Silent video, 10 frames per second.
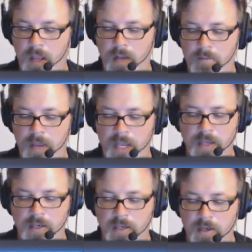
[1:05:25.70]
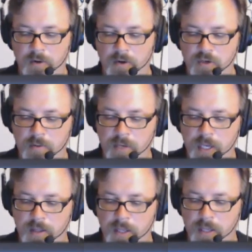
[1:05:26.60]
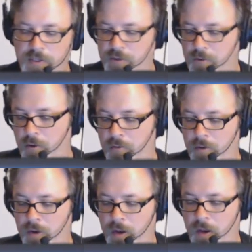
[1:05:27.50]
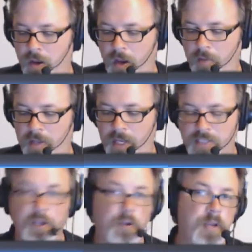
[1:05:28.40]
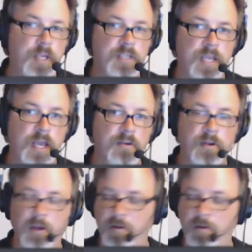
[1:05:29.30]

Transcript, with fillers: and make it you know a drum kit that is your own um, that has a unique sound.